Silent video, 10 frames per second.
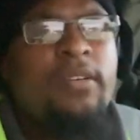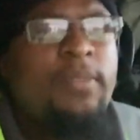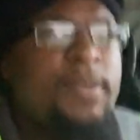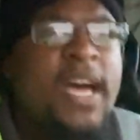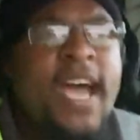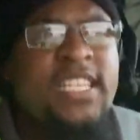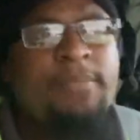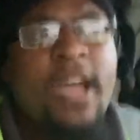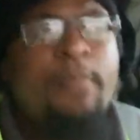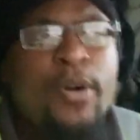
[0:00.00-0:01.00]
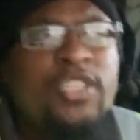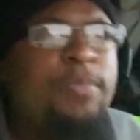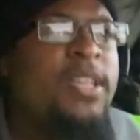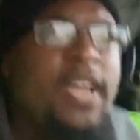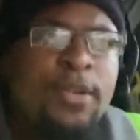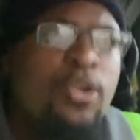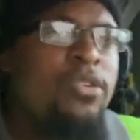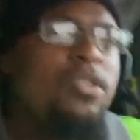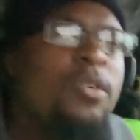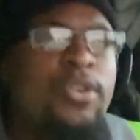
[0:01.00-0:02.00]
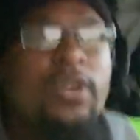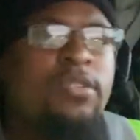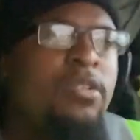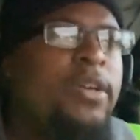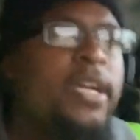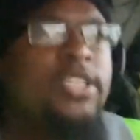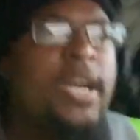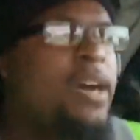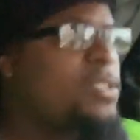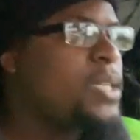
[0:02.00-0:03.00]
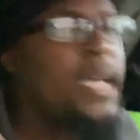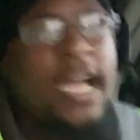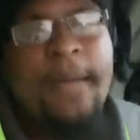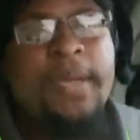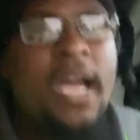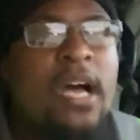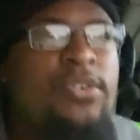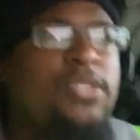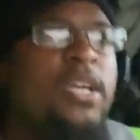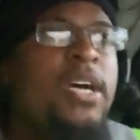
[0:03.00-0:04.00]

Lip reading: But I had somebody pushing me like, you can do it, get your house. So I got me a house.